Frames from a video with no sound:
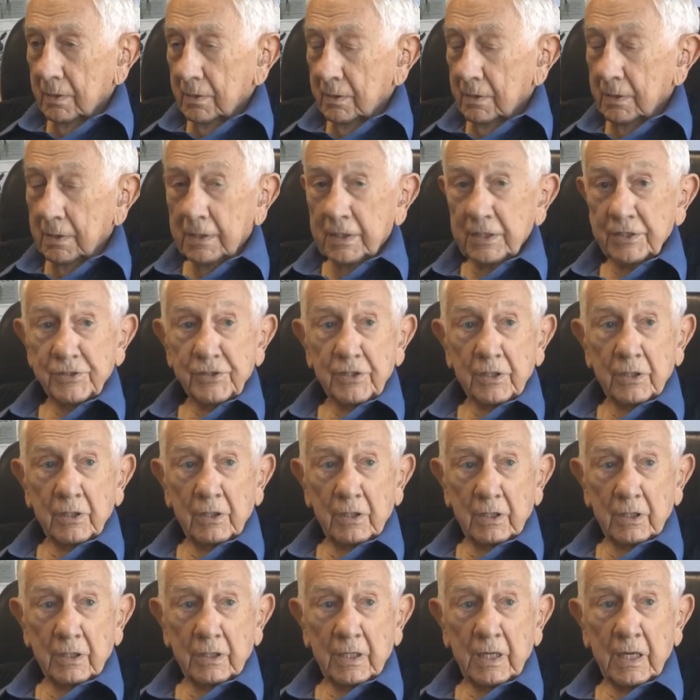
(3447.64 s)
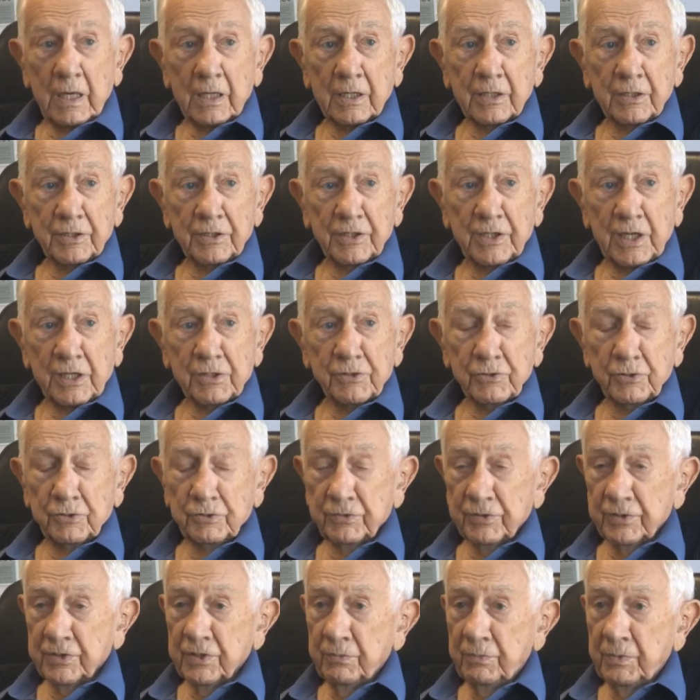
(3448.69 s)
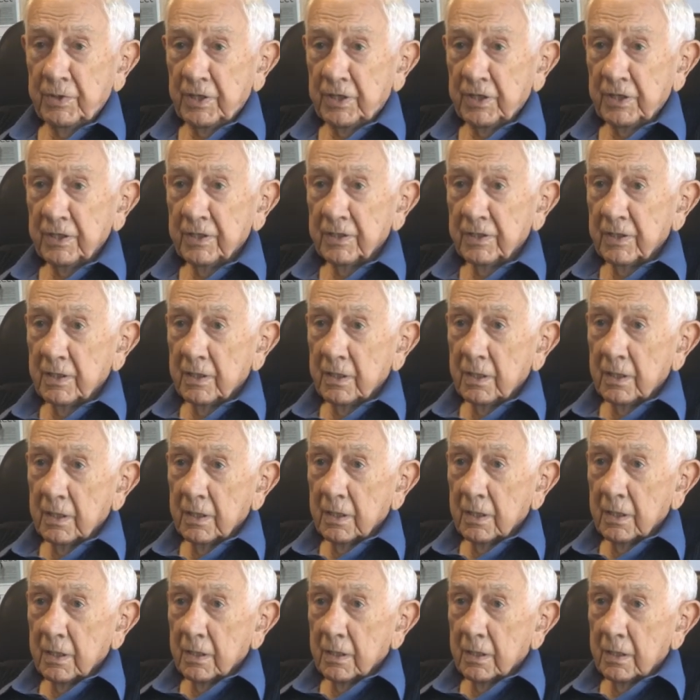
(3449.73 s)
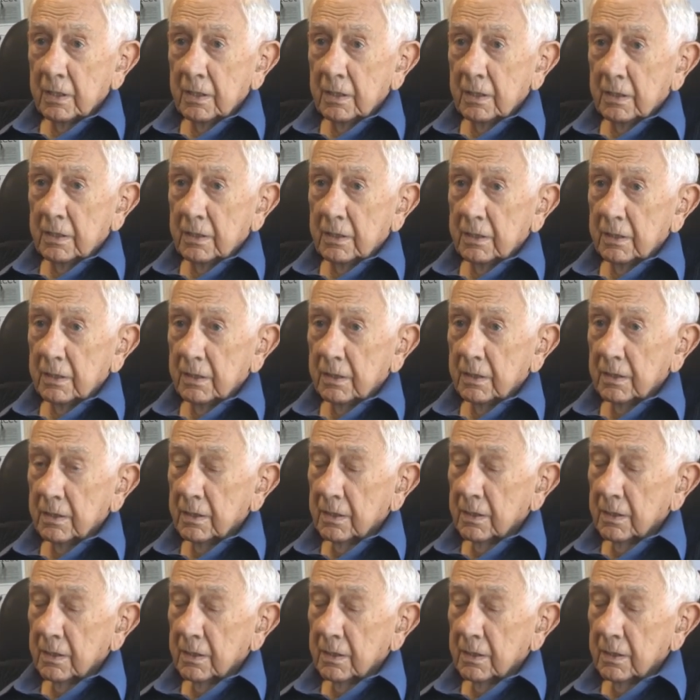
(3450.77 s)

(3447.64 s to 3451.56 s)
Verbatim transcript: I guess they call it architectural committee. And, uh,